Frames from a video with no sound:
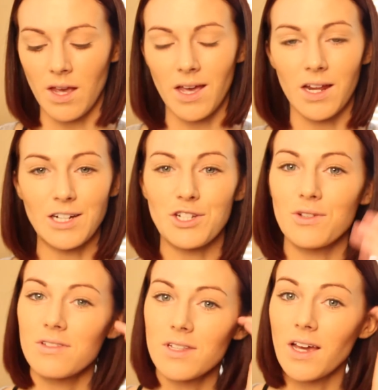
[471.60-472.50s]
And as you
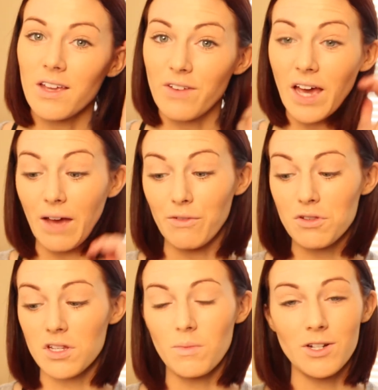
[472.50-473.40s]
can see, I have
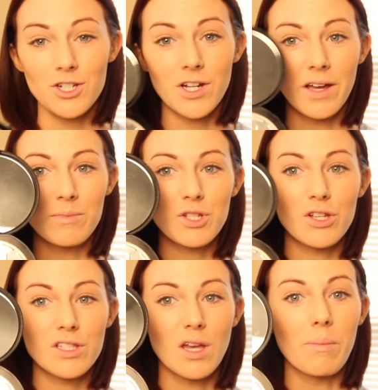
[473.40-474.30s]
used it a bunch of times
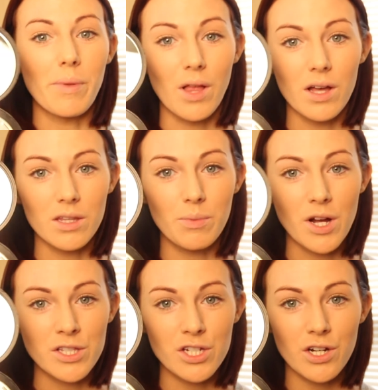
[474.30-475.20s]
because the
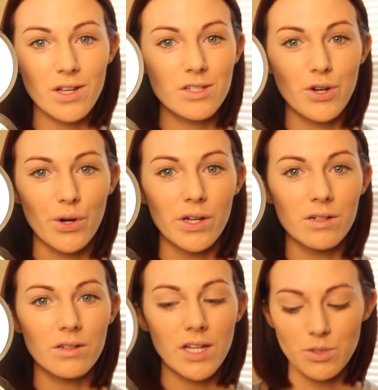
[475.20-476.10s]
bronzer is
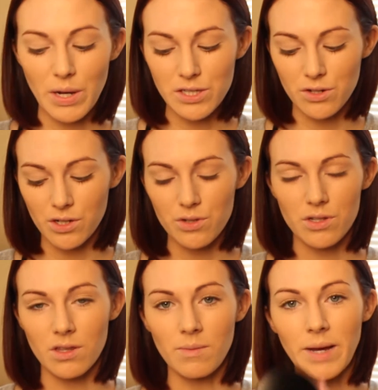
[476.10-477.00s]
gone. That's why I started
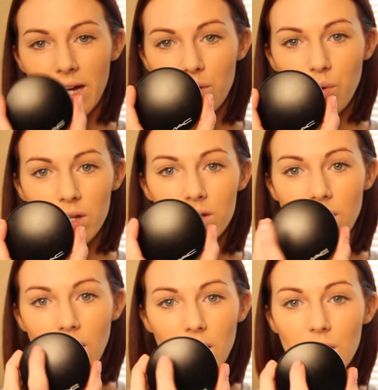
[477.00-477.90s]
using the M.A.C one
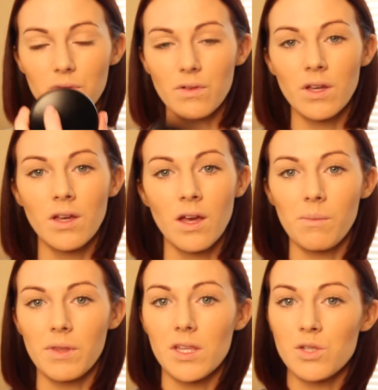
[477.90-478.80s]
that I love.
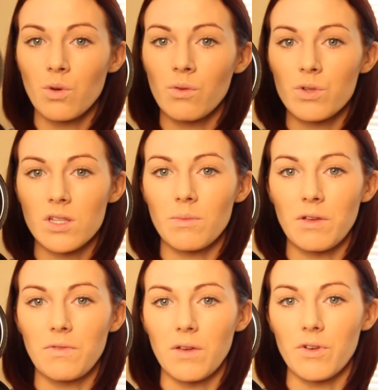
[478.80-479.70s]
But this one was like
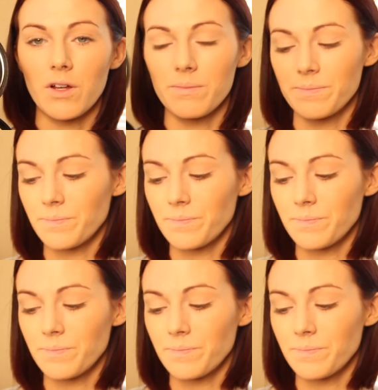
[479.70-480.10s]
my favorite.